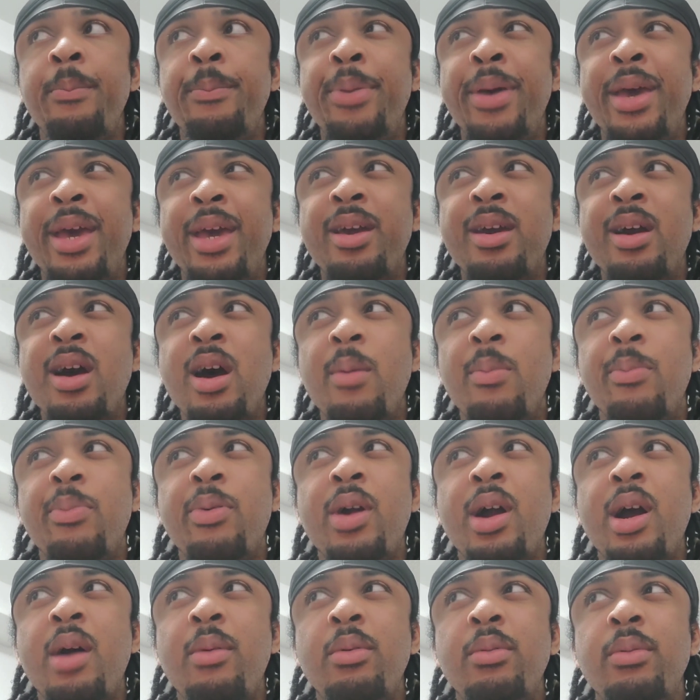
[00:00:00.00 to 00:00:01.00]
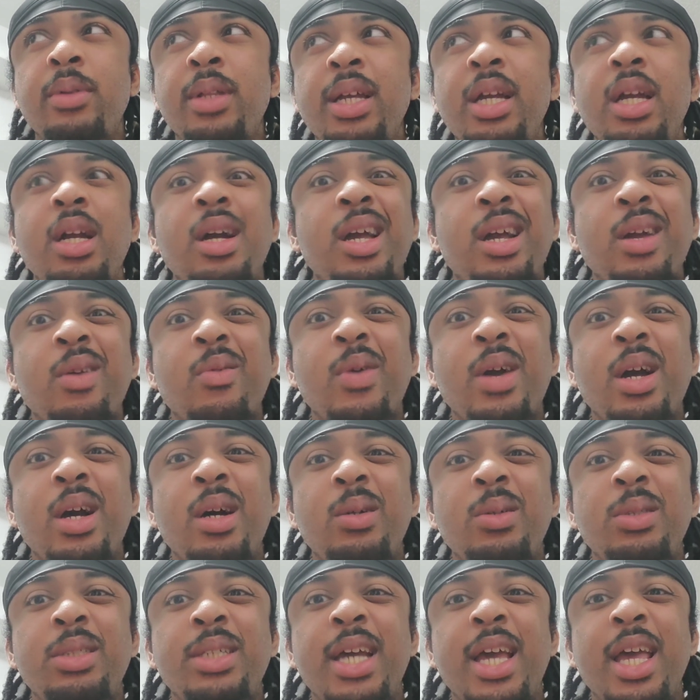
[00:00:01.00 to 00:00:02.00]
pick up probably like
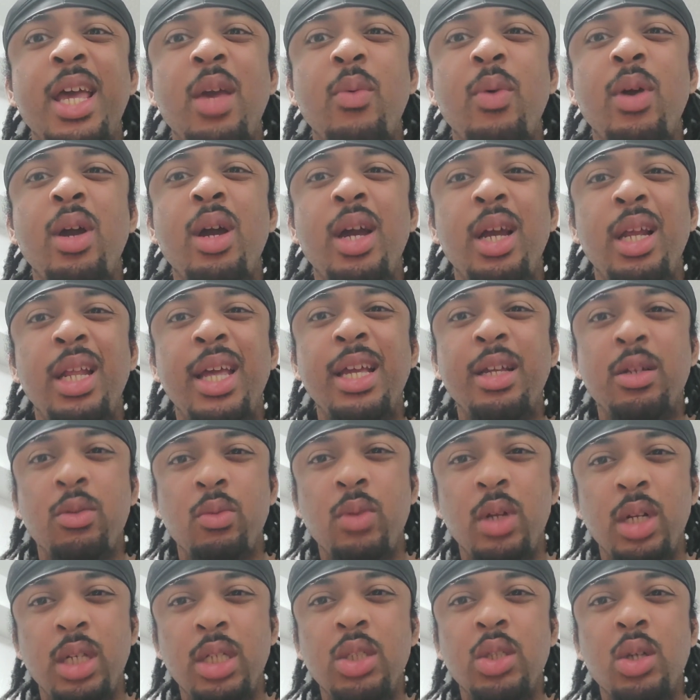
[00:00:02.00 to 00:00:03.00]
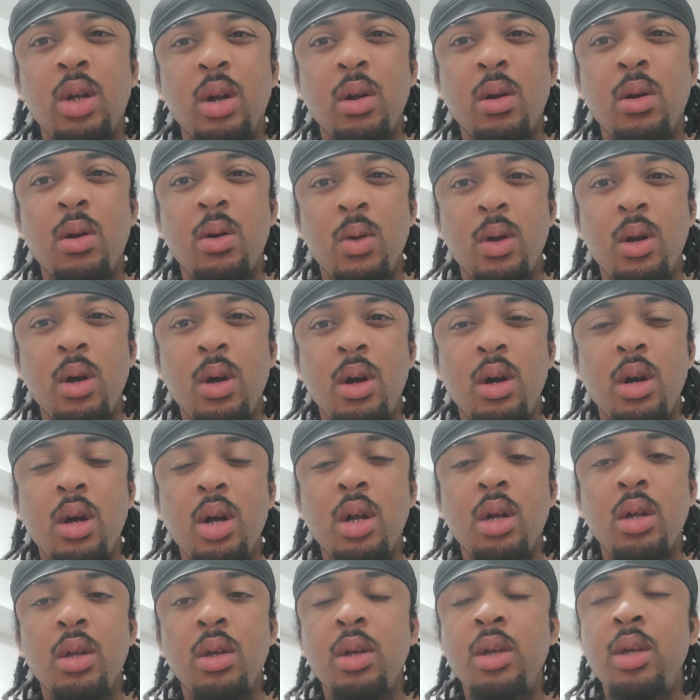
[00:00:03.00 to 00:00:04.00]
around January, like really start going
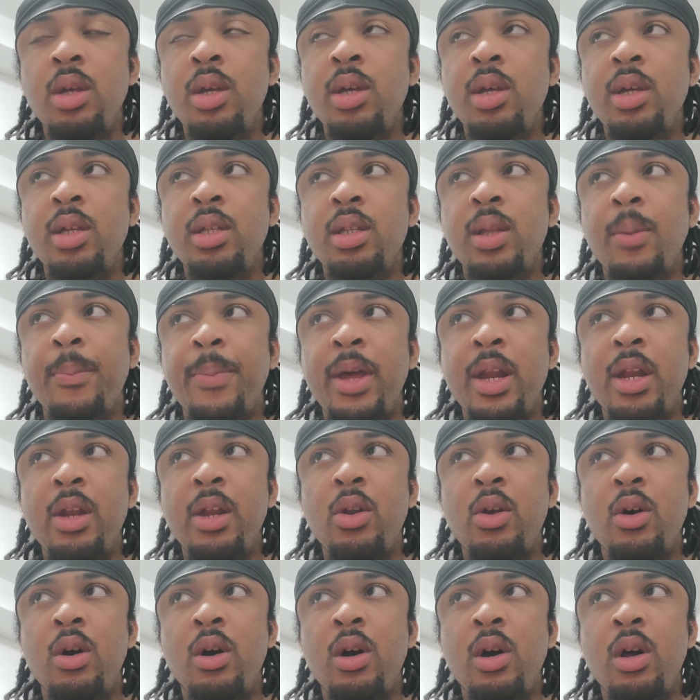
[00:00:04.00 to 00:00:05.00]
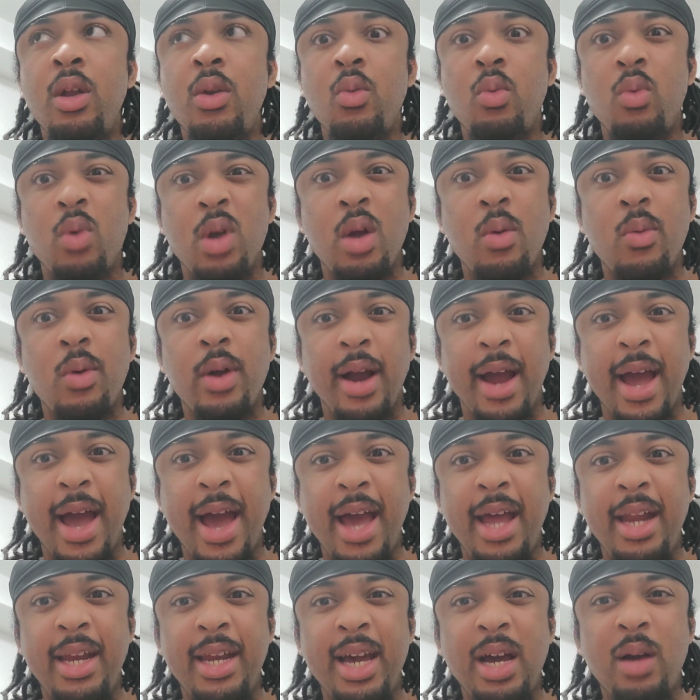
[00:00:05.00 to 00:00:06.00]
hard, depending on where we're
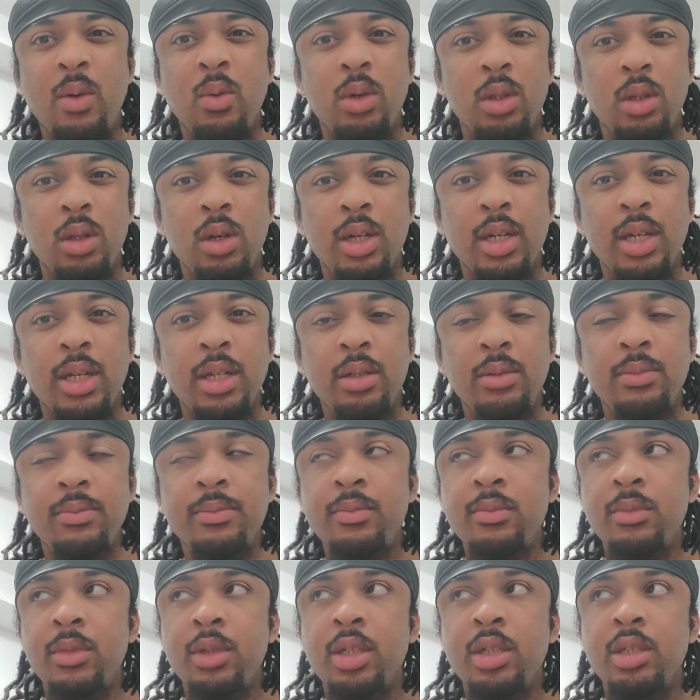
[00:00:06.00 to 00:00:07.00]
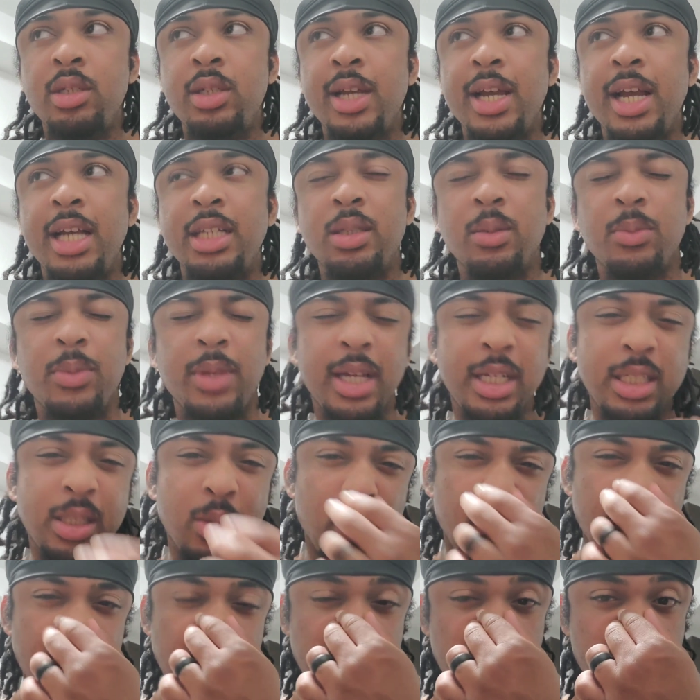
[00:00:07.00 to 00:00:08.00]
at and how we're looking. Because I got some things I
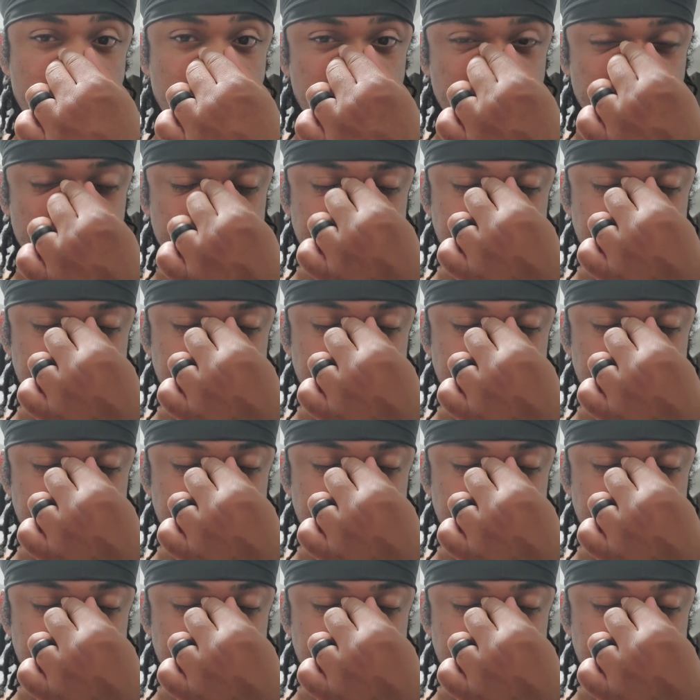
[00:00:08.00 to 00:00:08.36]
want to do.